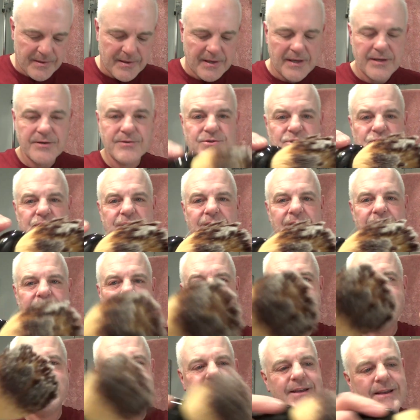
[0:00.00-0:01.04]
I know Cella
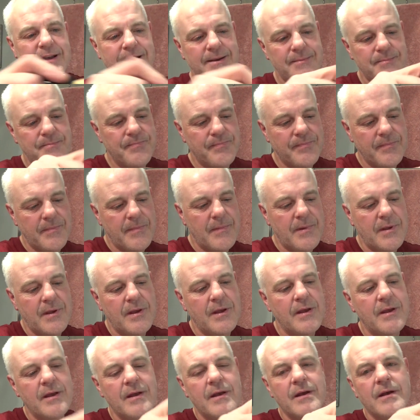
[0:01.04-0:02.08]
can take a
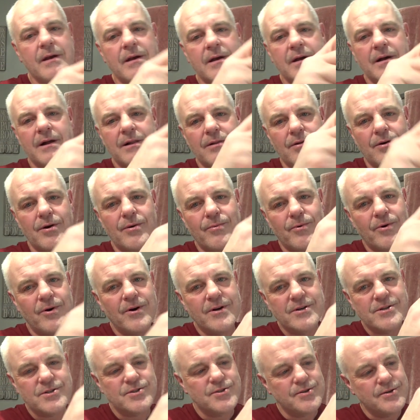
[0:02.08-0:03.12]
lot of
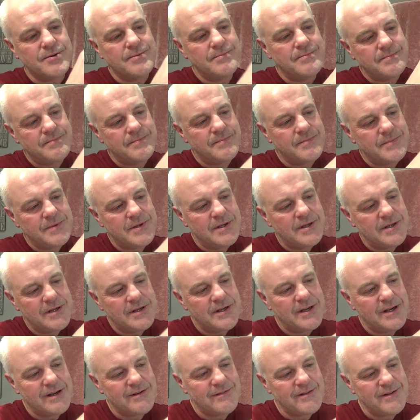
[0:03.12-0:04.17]
water, so
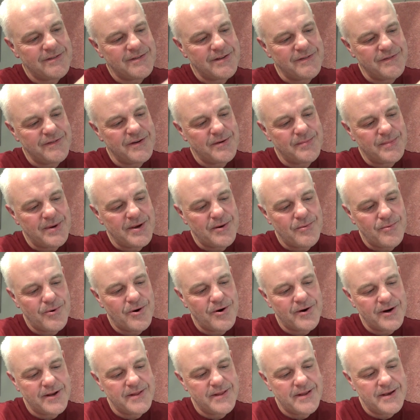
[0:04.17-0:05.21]
I've left a fair bit of
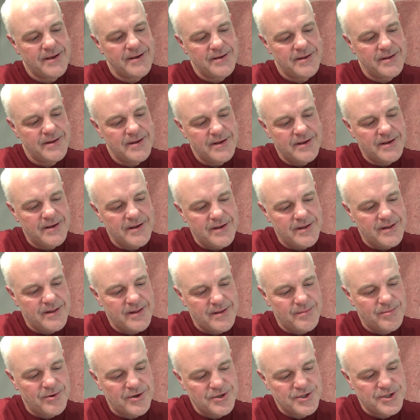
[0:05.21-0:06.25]
water in
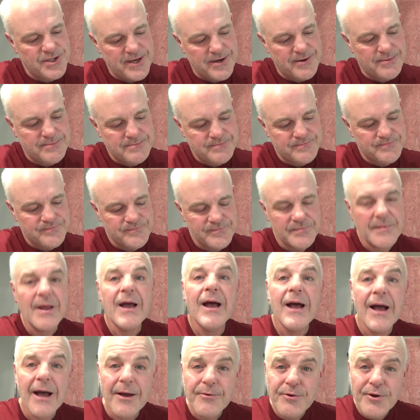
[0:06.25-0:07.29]
the brush there.
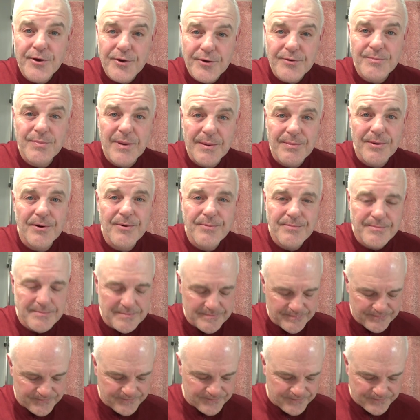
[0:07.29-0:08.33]
How are you, good people?
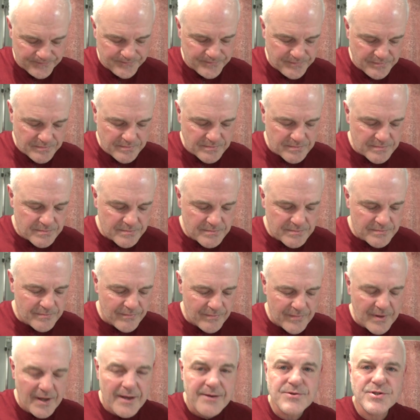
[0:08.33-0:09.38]

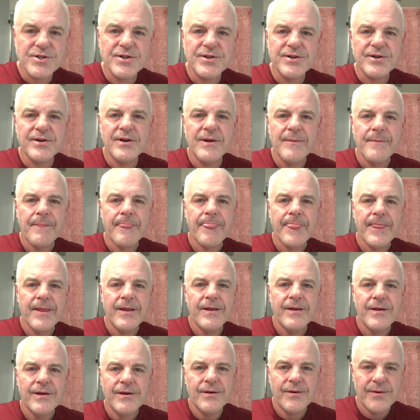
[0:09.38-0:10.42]
How's your
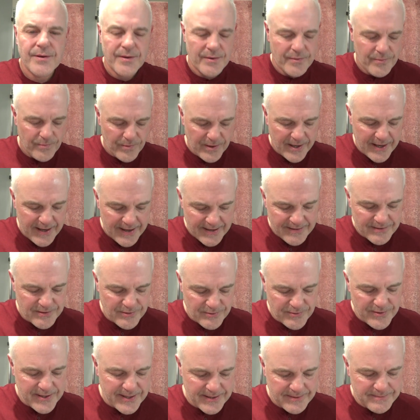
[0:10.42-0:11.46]
weekend
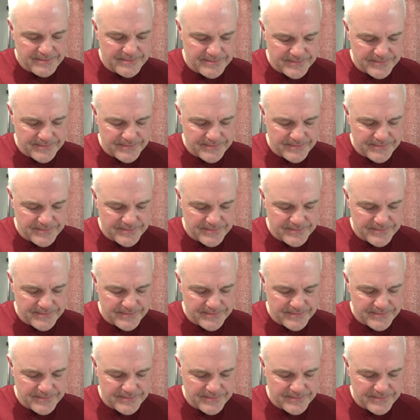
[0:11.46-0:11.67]
going?